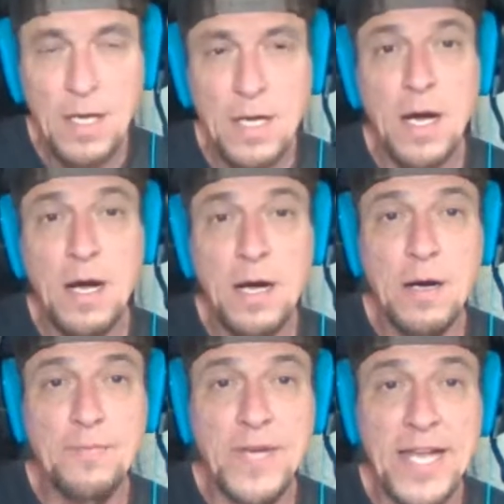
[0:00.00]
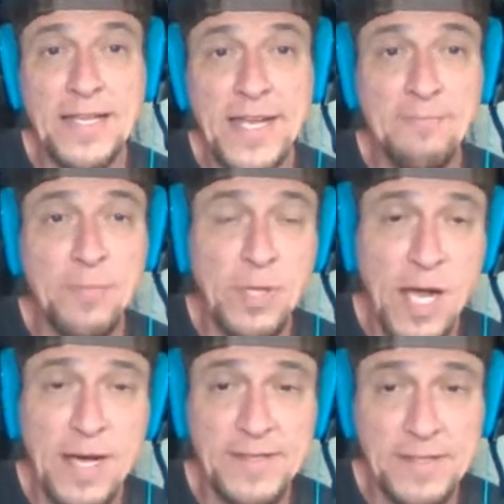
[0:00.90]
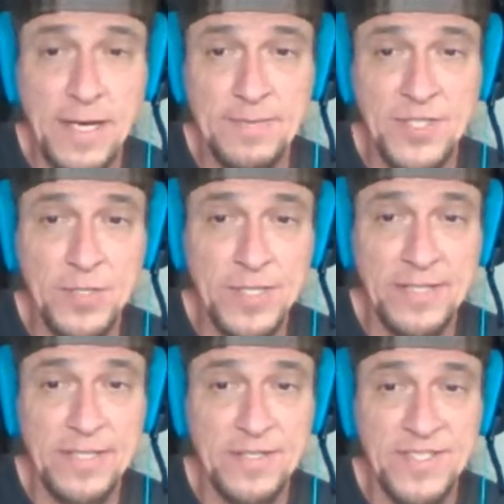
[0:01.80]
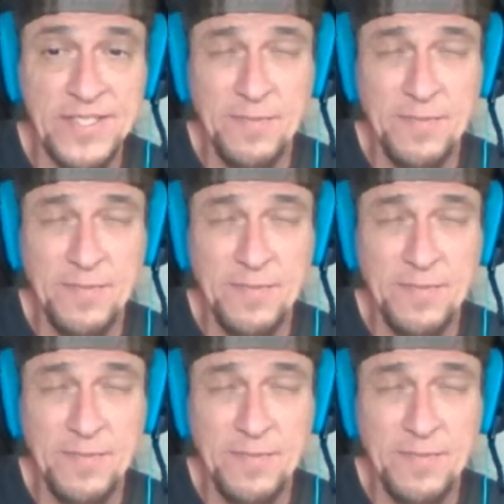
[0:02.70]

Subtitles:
And then plus, I'm sure that there's some